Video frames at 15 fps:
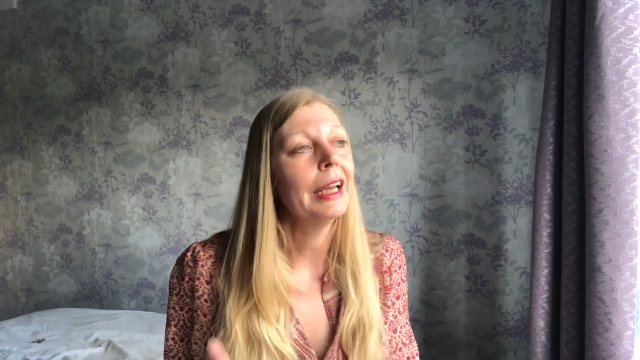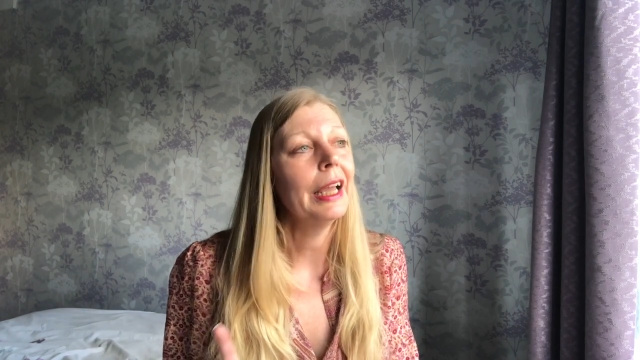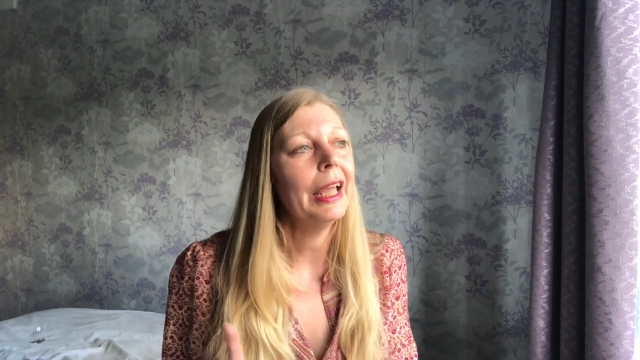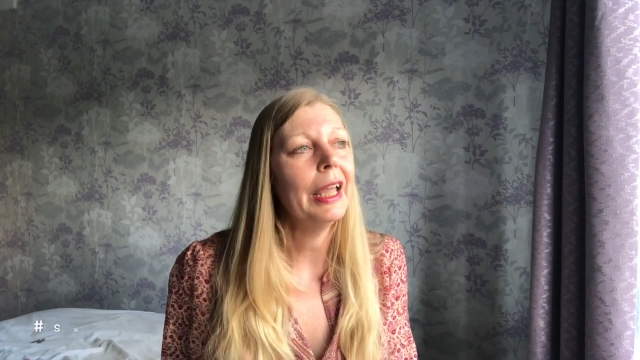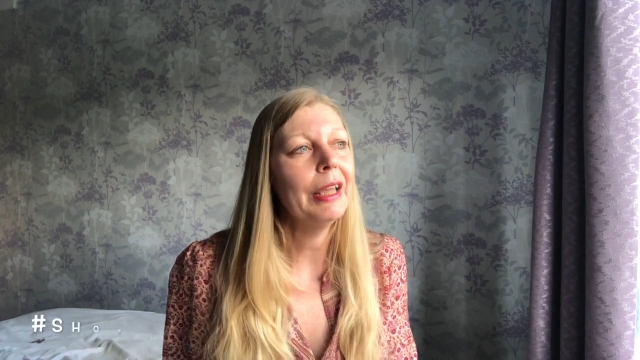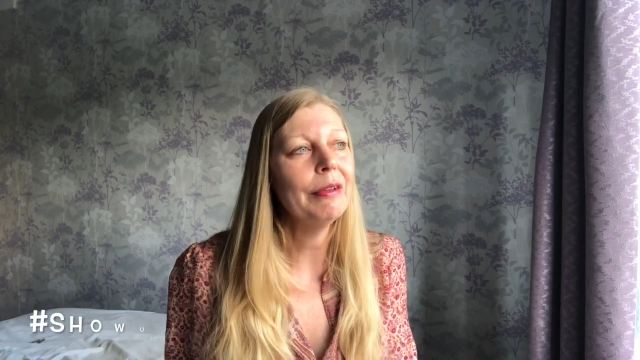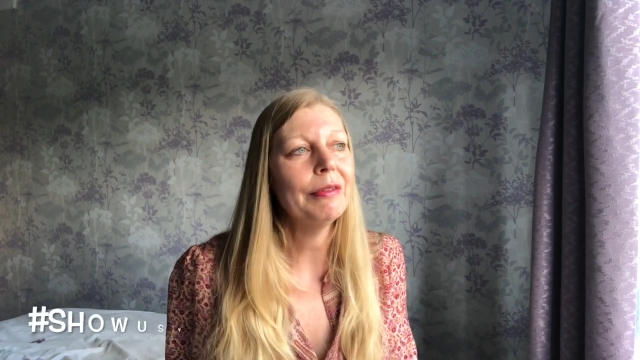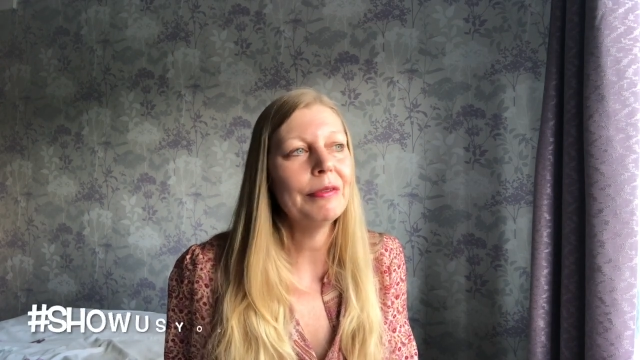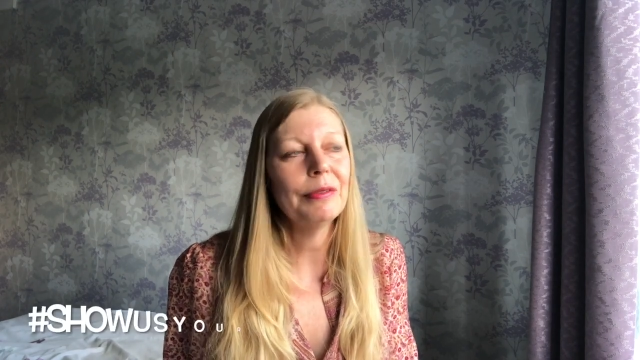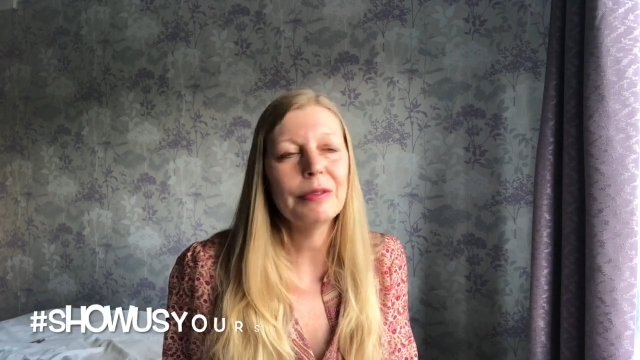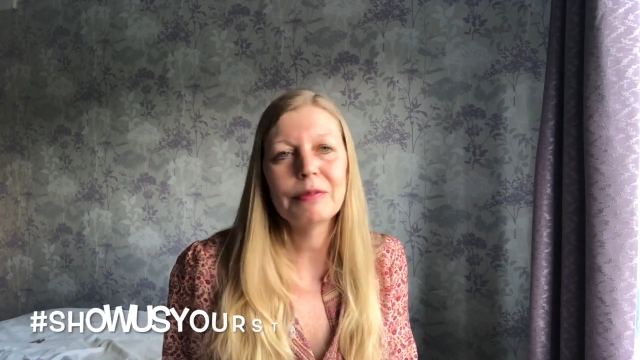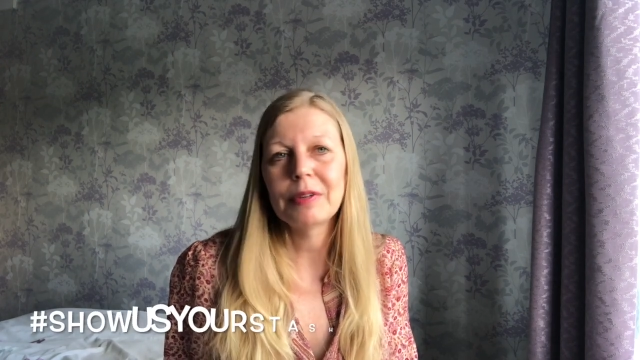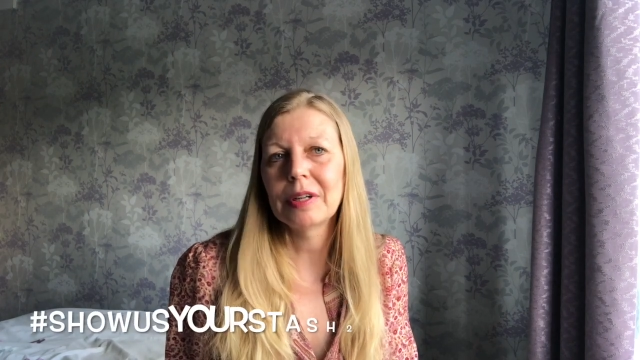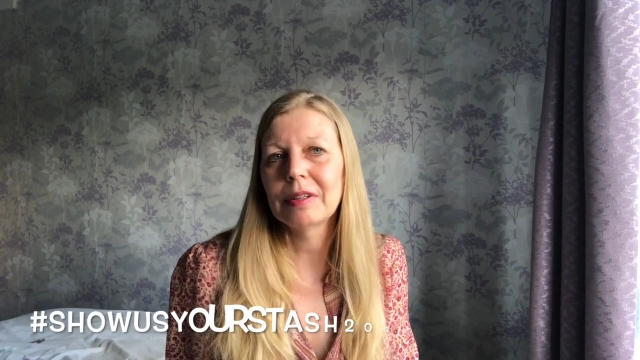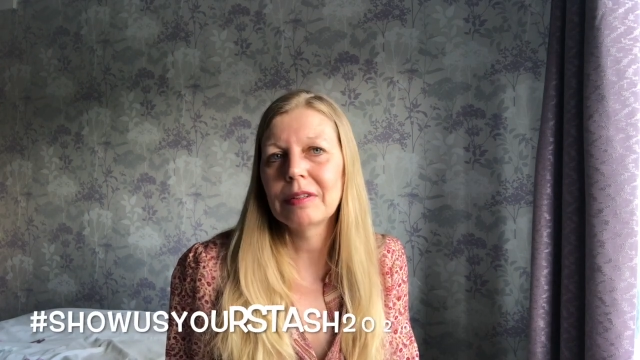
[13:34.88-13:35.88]
If you
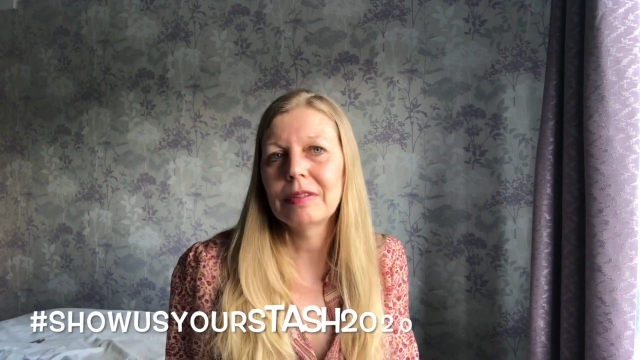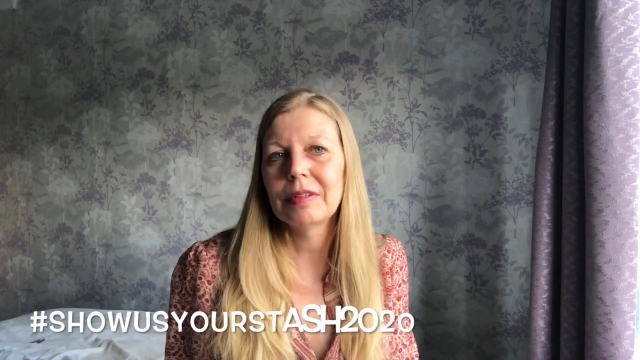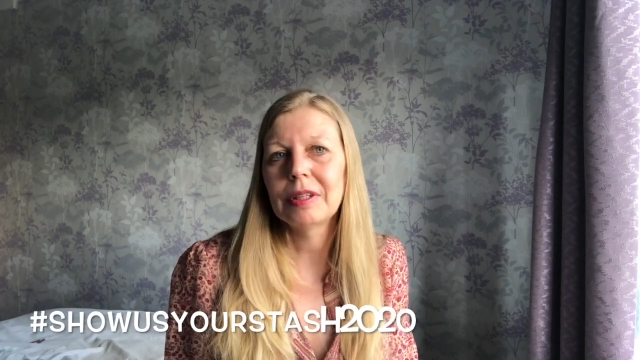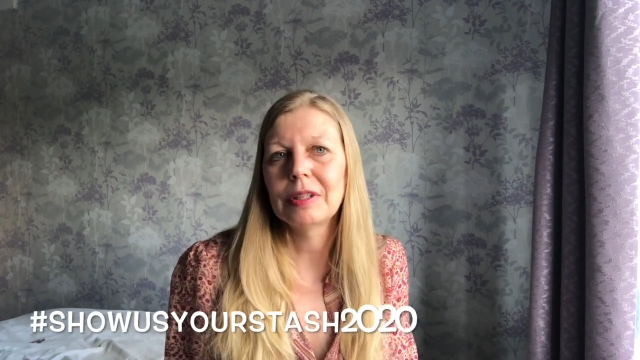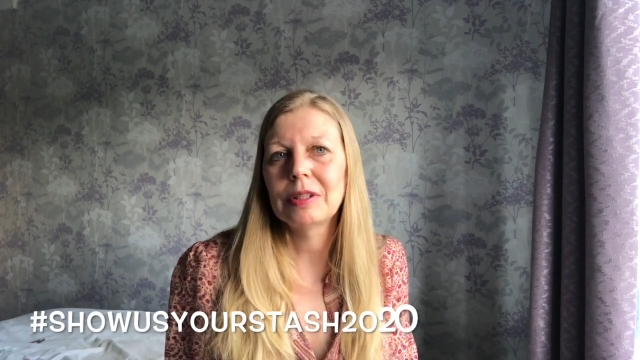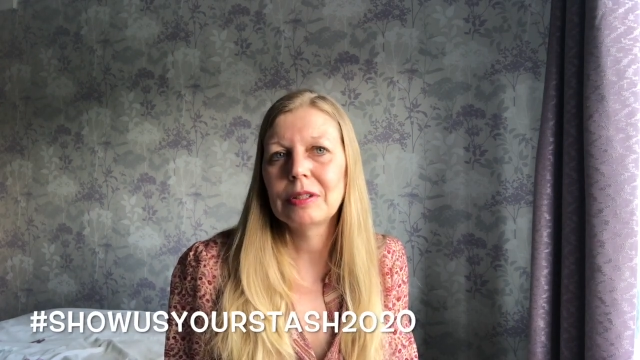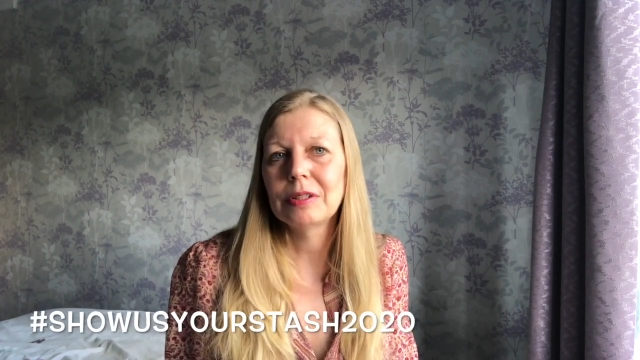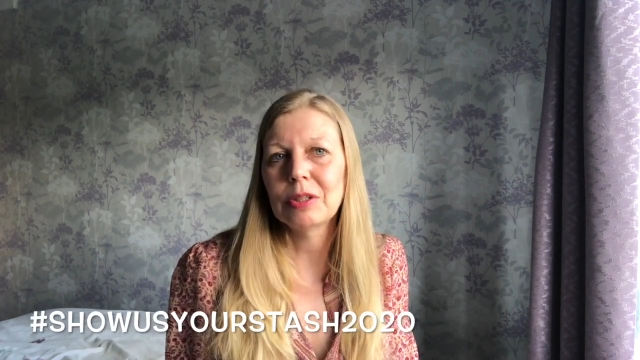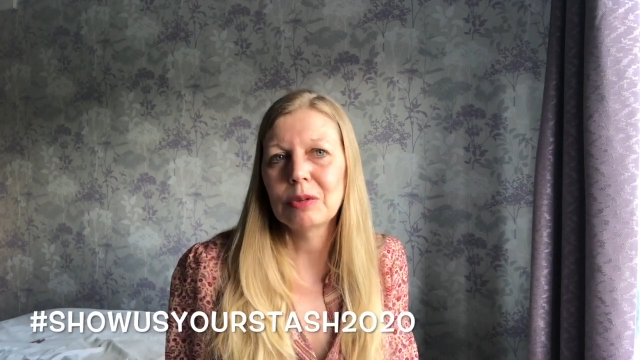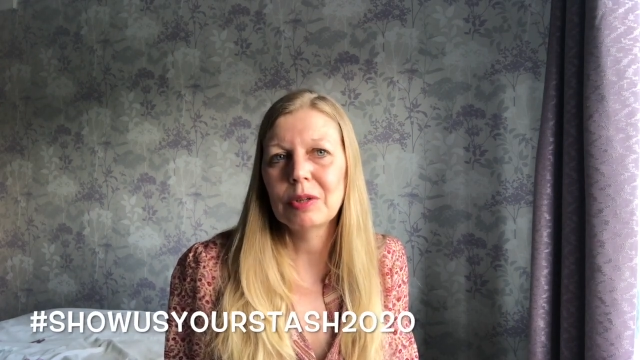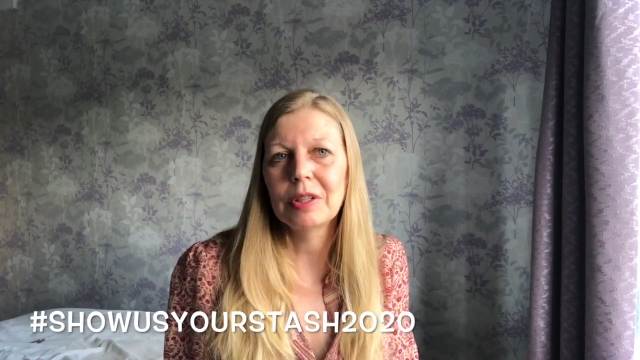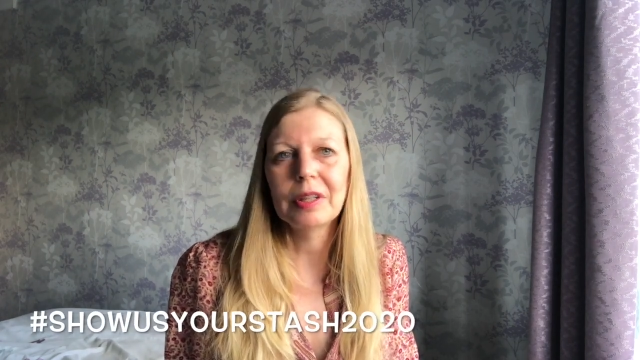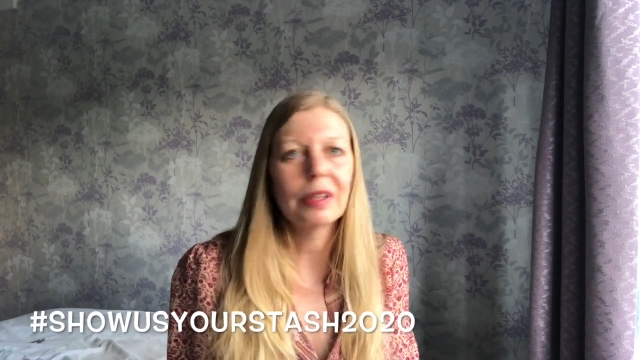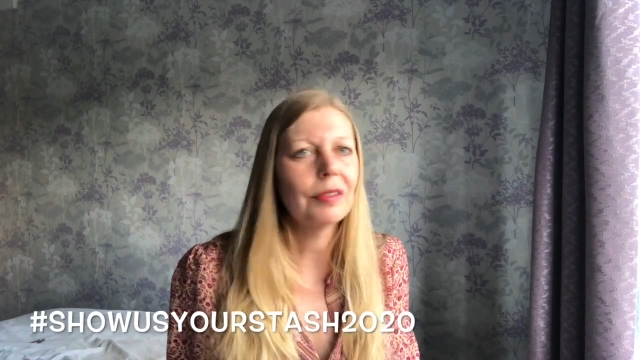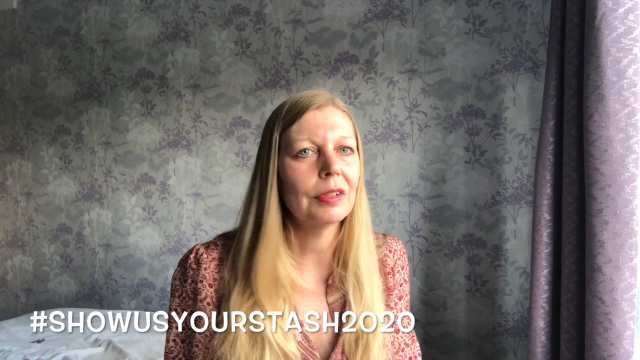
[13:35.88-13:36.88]
fancy
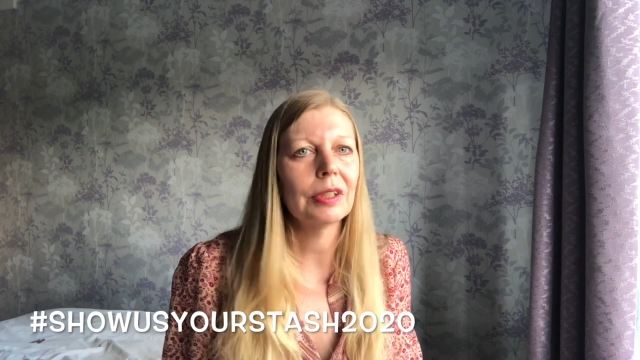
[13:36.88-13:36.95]
doing this